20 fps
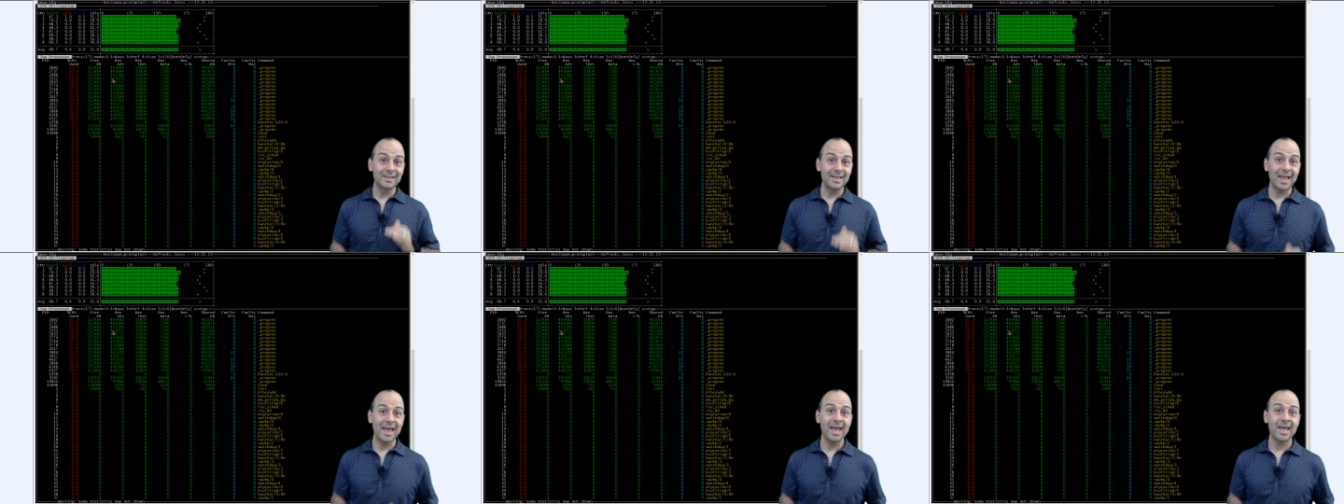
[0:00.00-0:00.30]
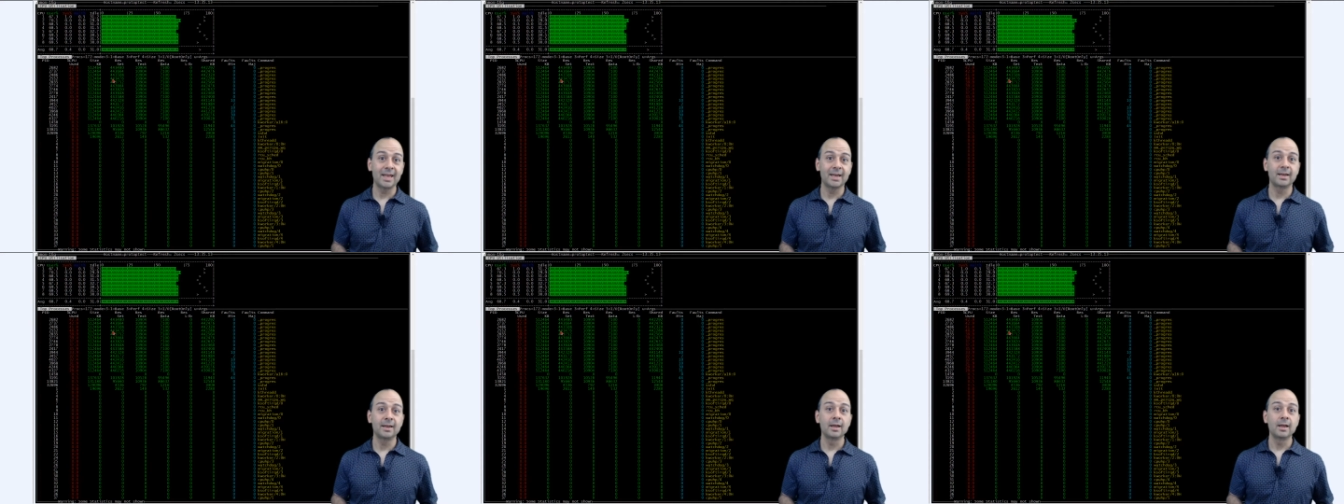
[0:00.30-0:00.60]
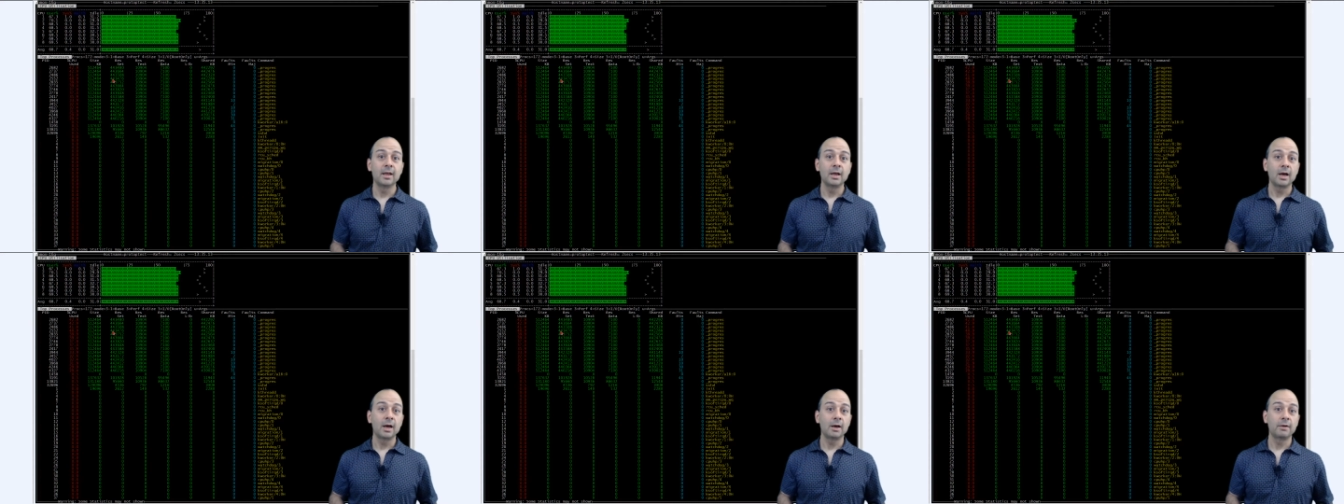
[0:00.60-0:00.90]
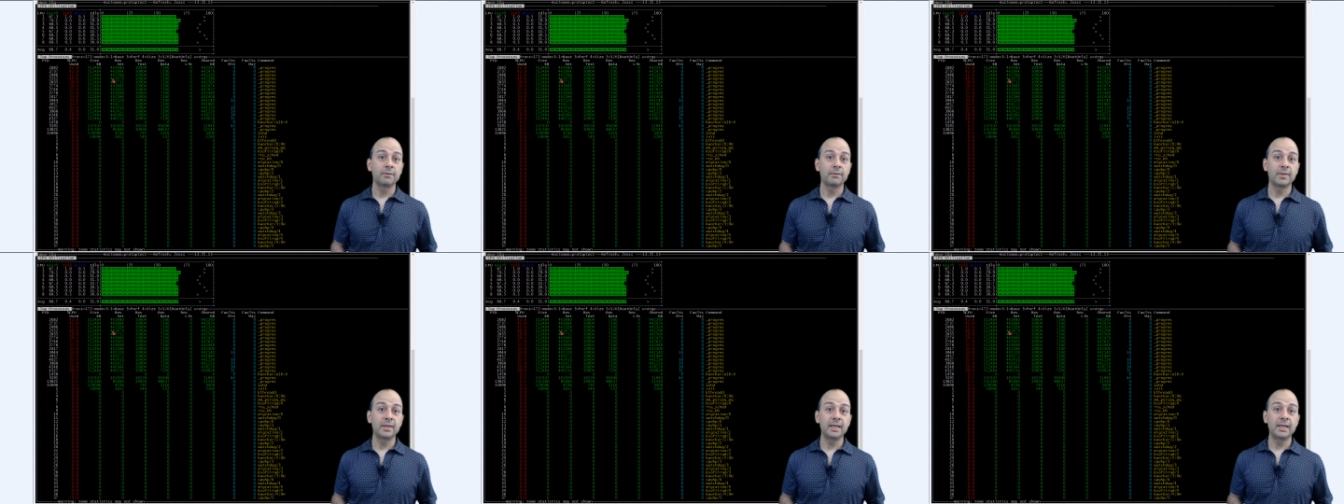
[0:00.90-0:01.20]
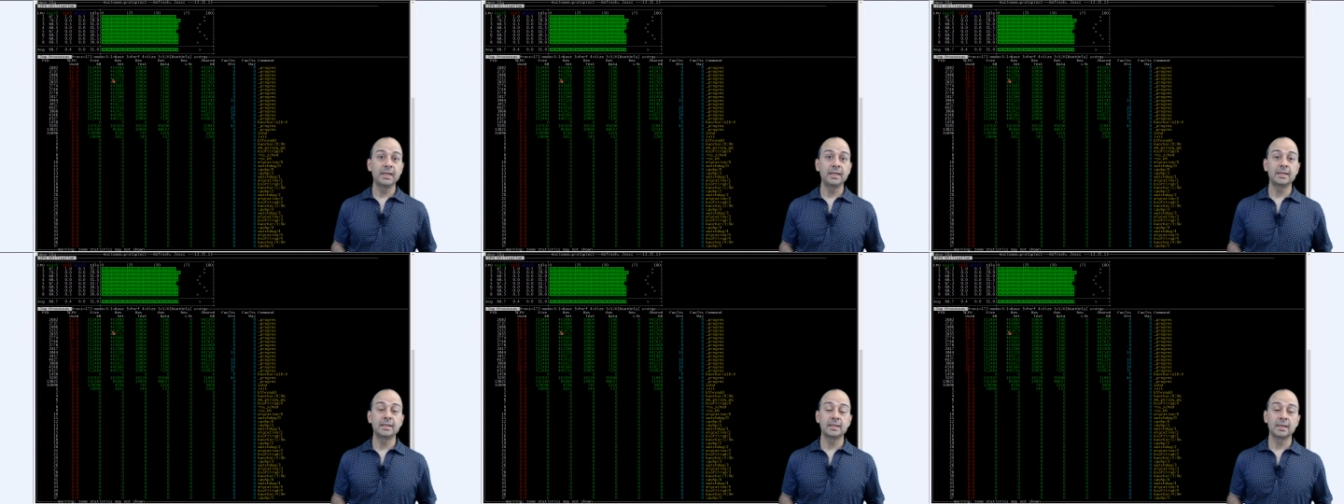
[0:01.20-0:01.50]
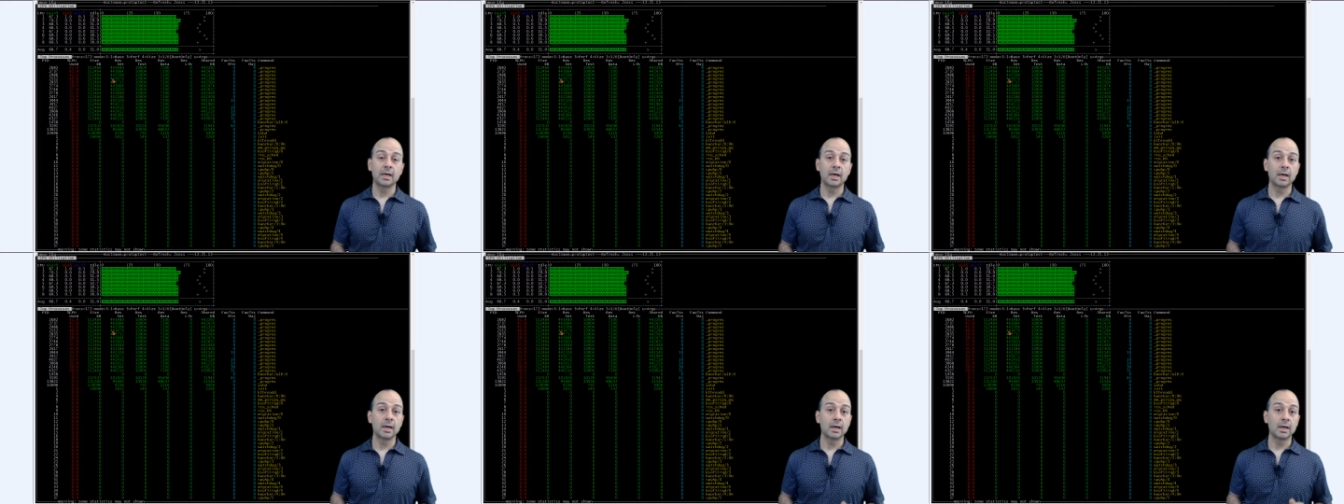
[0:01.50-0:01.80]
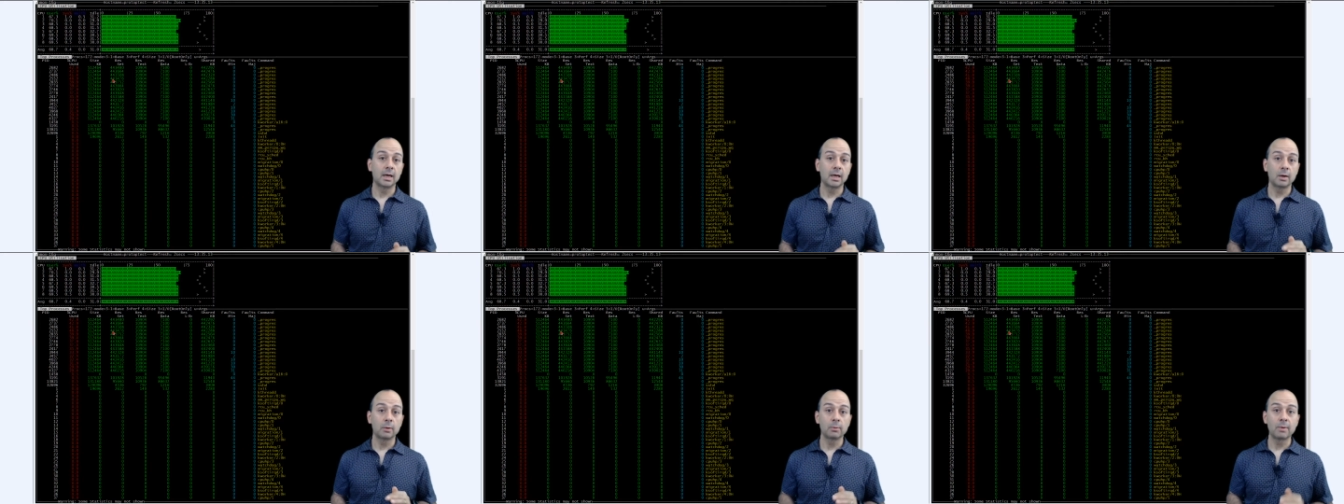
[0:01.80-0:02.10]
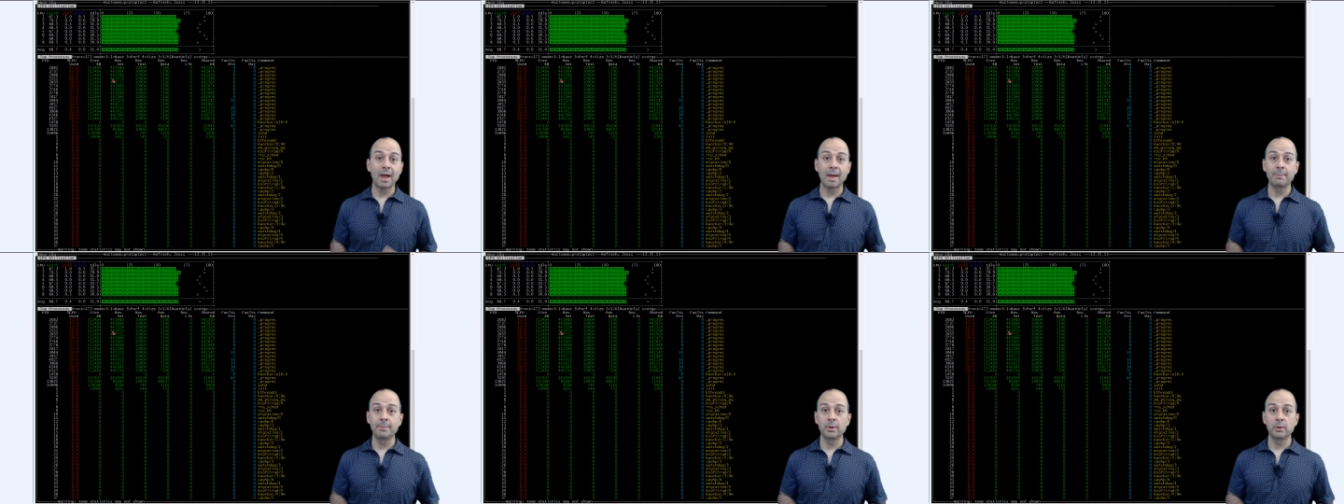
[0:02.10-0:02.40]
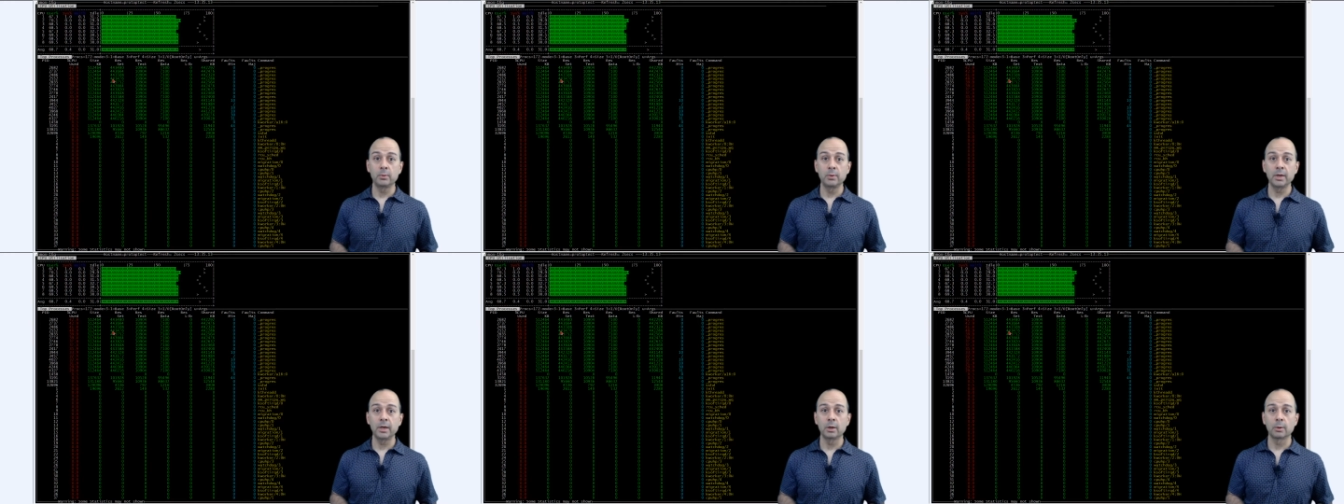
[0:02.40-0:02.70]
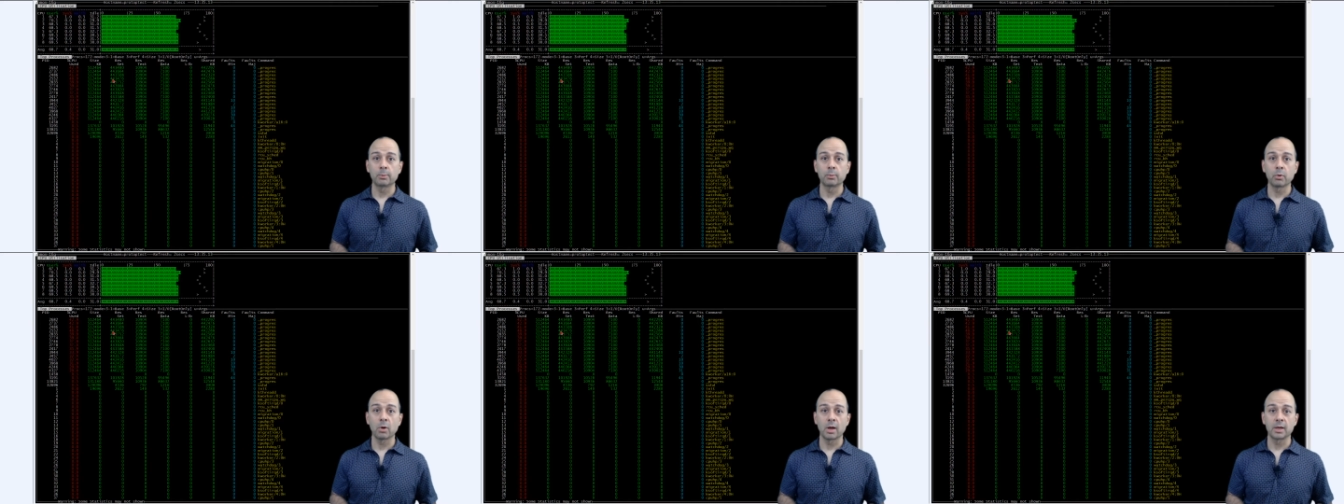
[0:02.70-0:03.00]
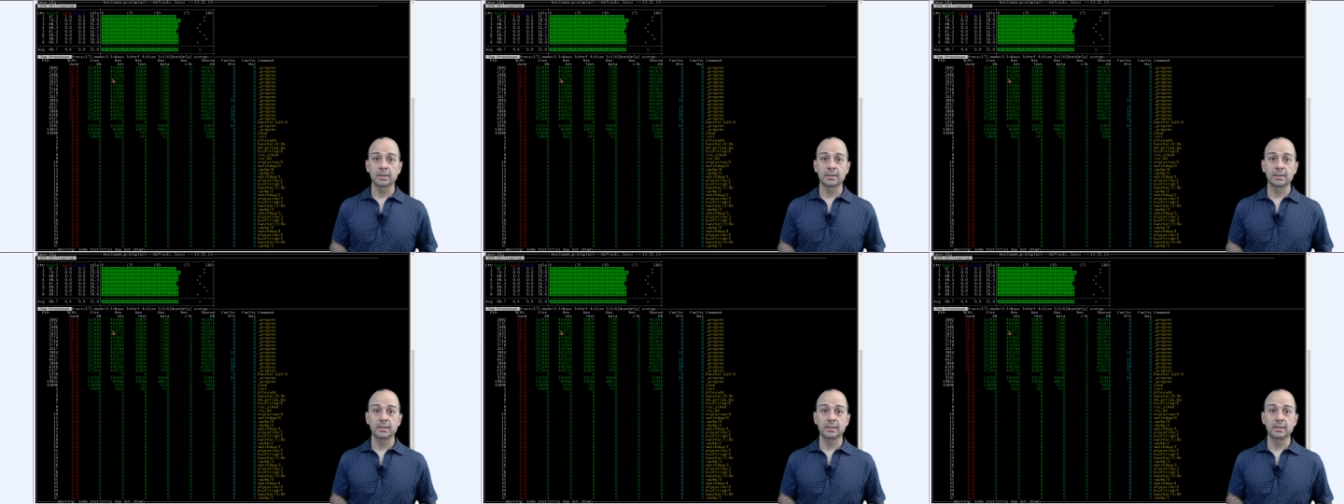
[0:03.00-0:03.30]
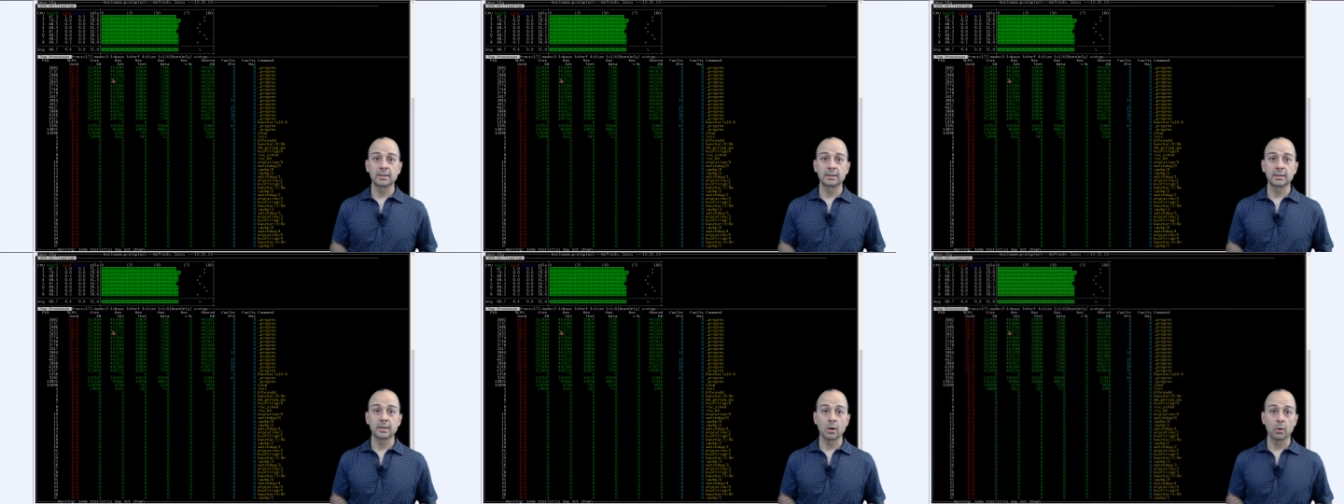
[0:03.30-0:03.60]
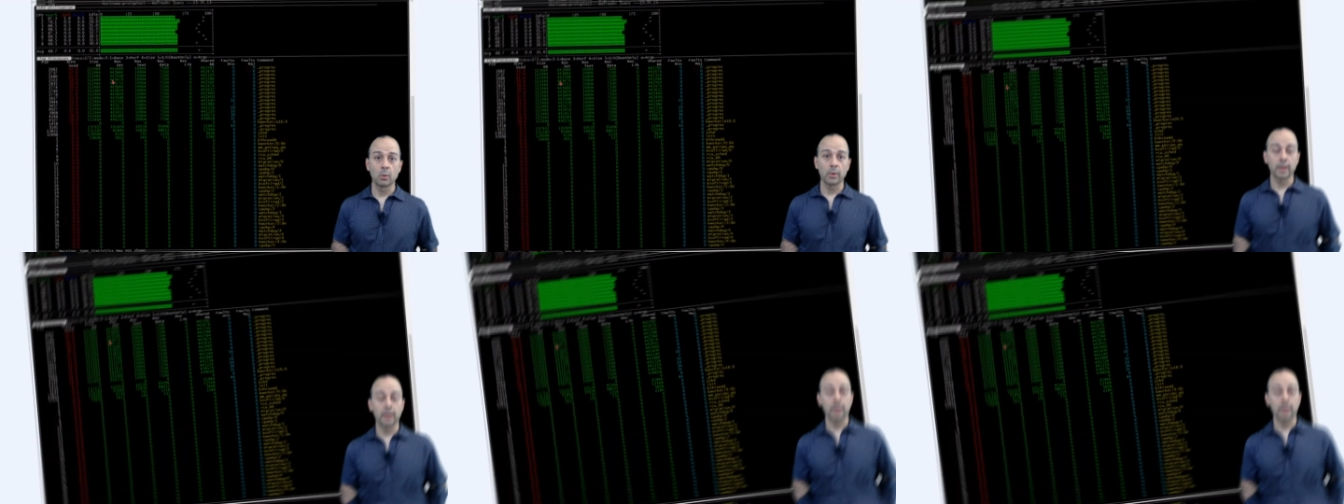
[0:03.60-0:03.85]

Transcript: 10 of these rapid reader processes going.